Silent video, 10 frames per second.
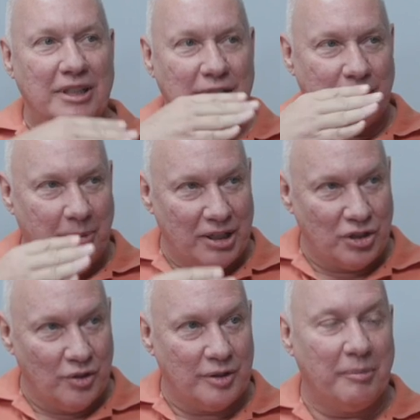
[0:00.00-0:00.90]
Is this the
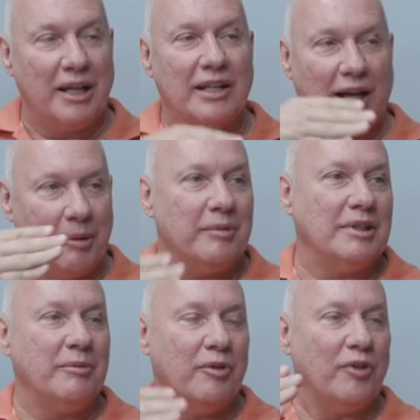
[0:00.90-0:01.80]
best use of my time? It
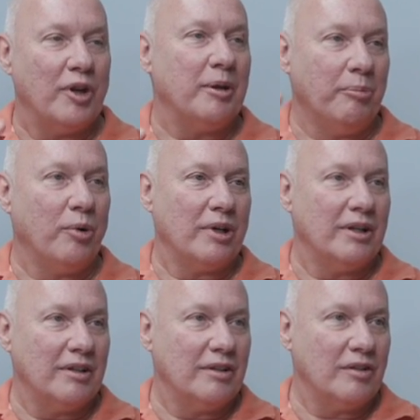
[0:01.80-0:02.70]
seemed a very
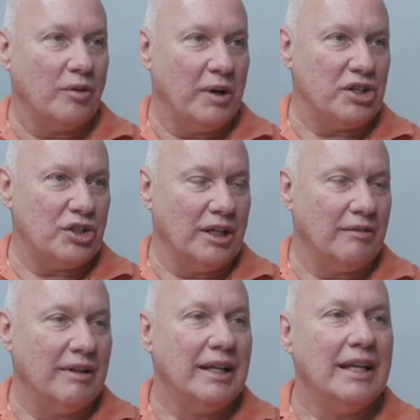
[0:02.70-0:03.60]
important
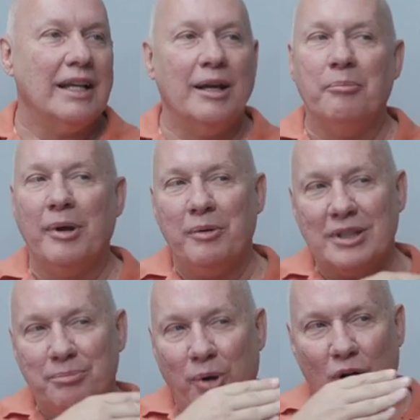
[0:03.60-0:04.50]
question. It
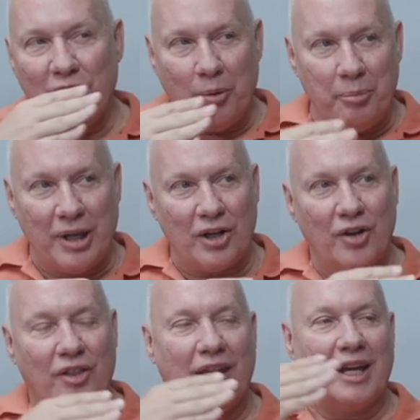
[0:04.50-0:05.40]
was part of a
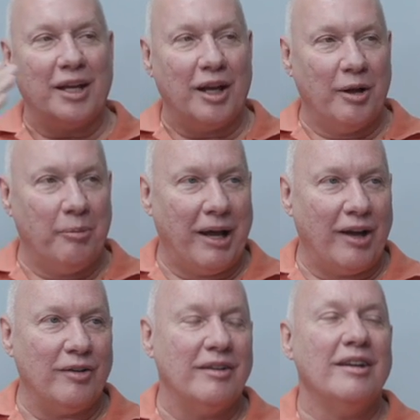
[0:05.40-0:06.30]
bigger thing
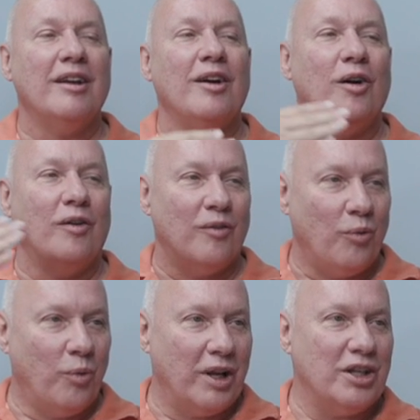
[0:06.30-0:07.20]
about
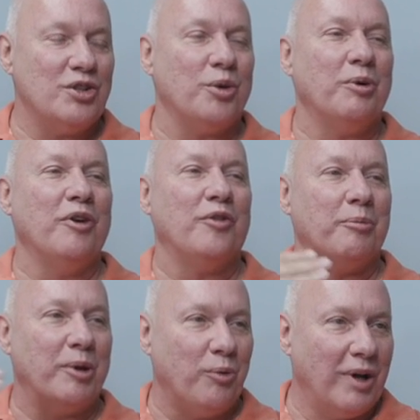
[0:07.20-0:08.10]
what is your will for
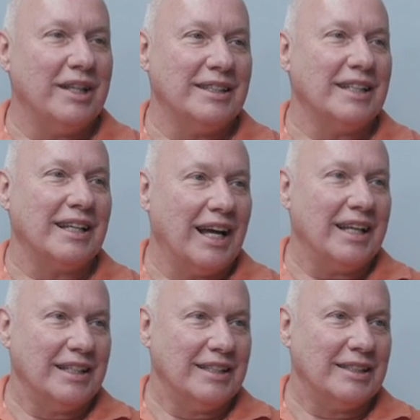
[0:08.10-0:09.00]
me? What is the
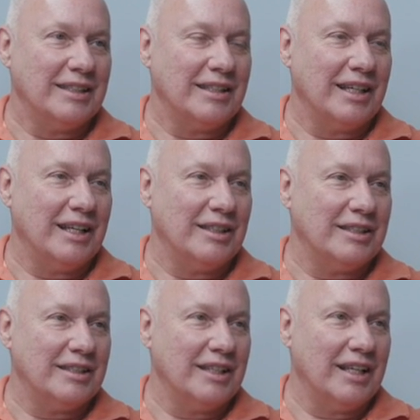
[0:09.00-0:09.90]
guidance?
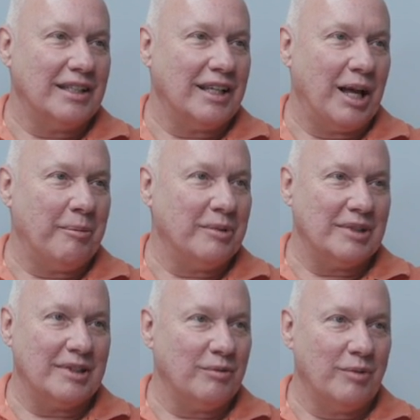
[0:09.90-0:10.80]
Because at
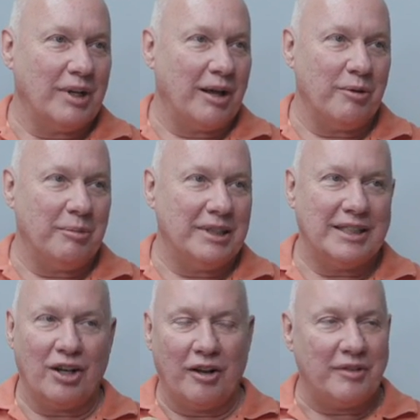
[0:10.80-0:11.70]
times when I would be
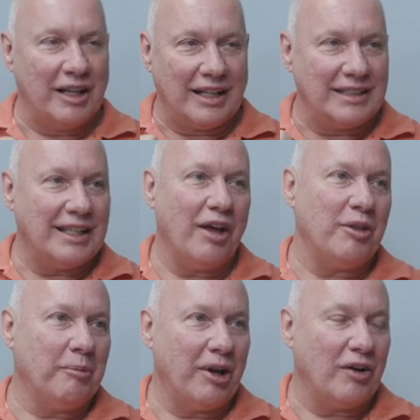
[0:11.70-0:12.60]
sent off to like
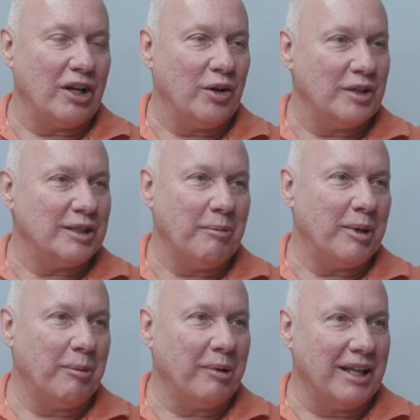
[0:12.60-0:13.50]
South America or some
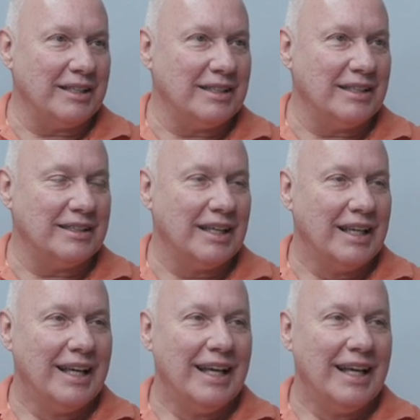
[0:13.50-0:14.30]
of the places,